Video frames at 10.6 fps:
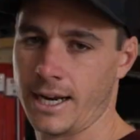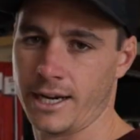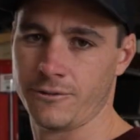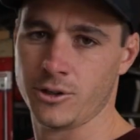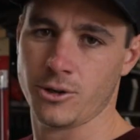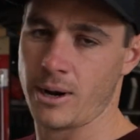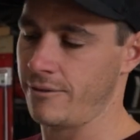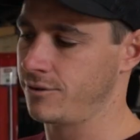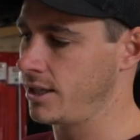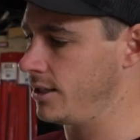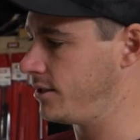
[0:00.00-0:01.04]
And if you do
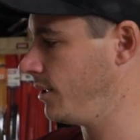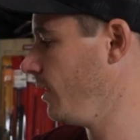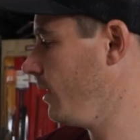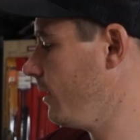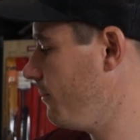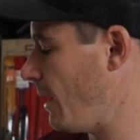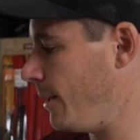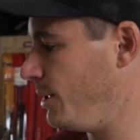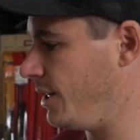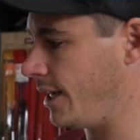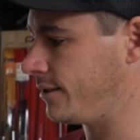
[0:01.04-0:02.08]
have kids,
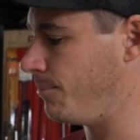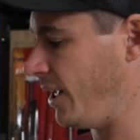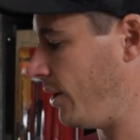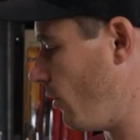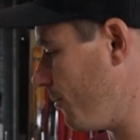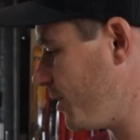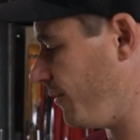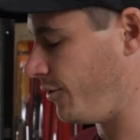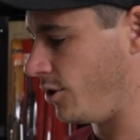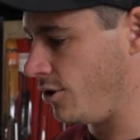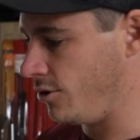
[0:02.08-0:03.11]
maybe that's a better option
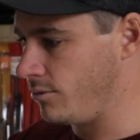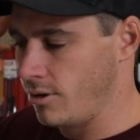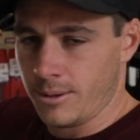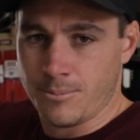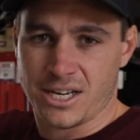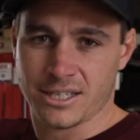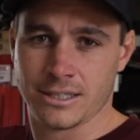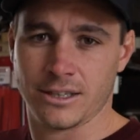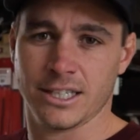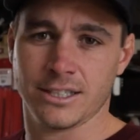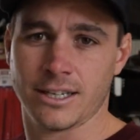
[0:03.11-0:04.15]
for you. I'm
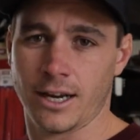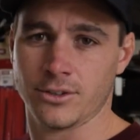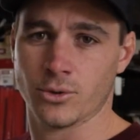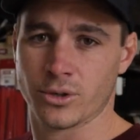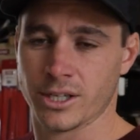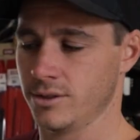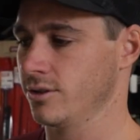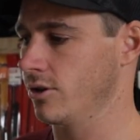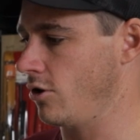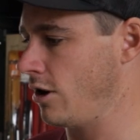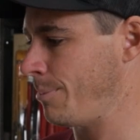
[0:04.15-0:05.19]
guessing these days all kids have
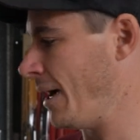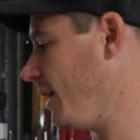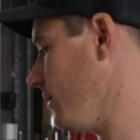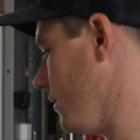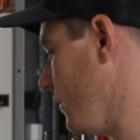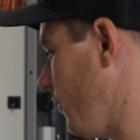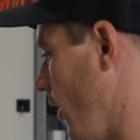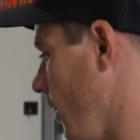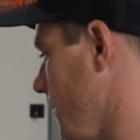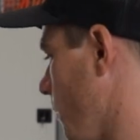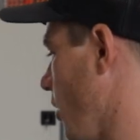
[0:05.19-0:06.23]
got iPads and
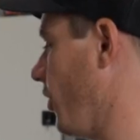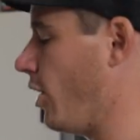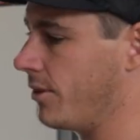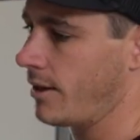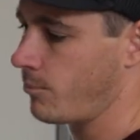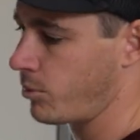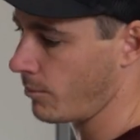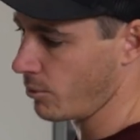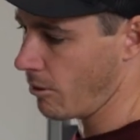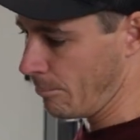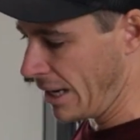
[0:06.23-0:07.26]
phones, whatnot, and they
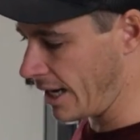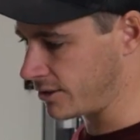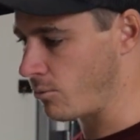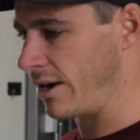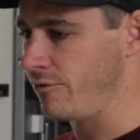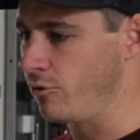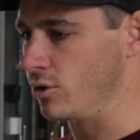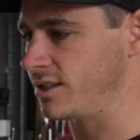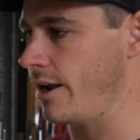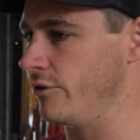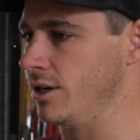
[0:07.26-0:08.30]
probably want power
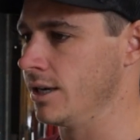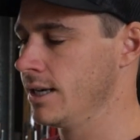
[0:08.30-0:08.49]
24/7.